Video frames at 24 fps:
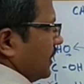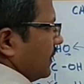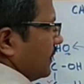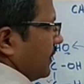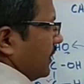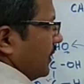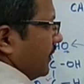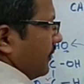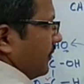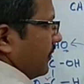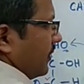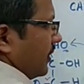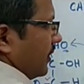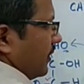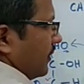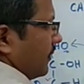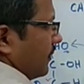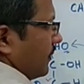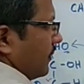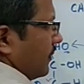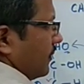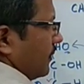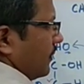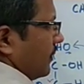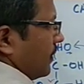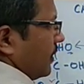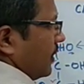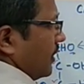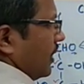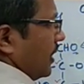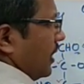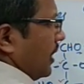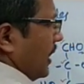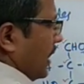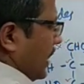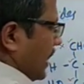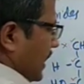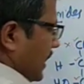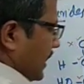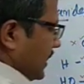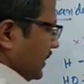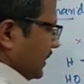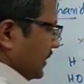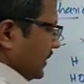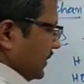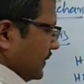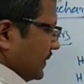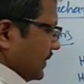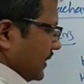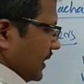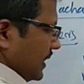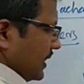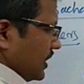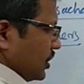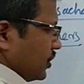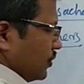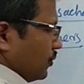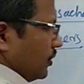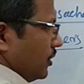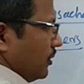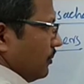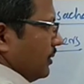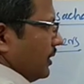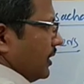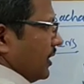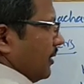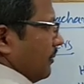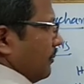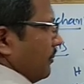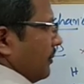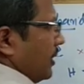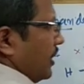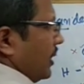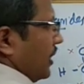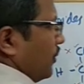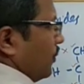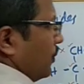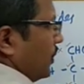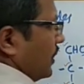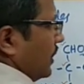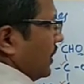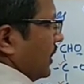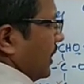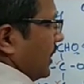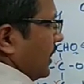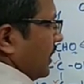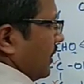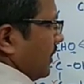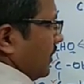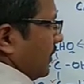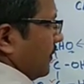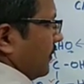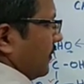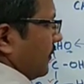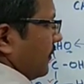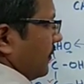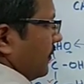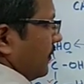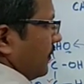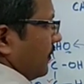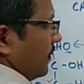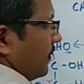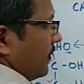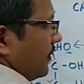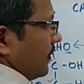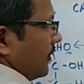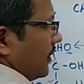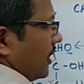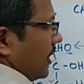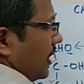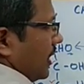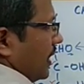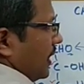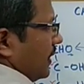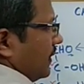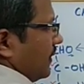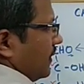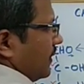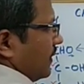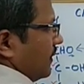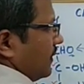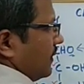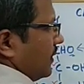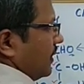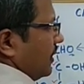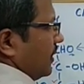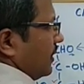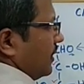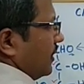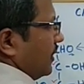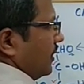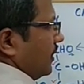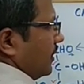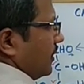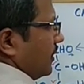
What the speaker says: is left. And this H will be combining with that. As a result,